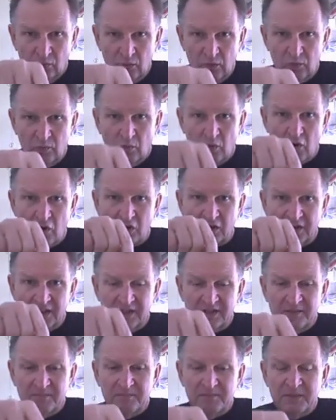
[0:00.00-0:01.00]
would walk
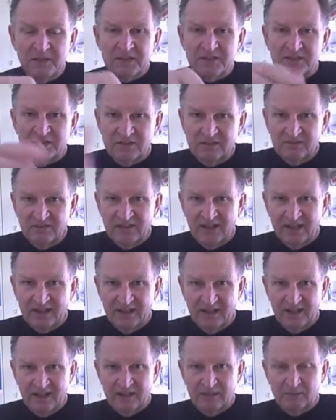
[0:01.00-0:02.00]
in the midst of
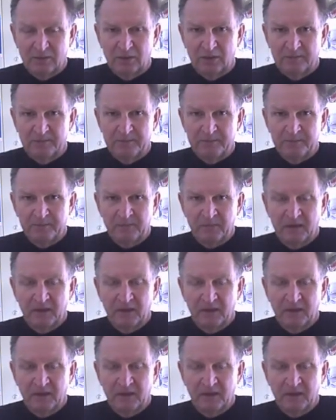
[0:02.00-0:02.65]
that animal,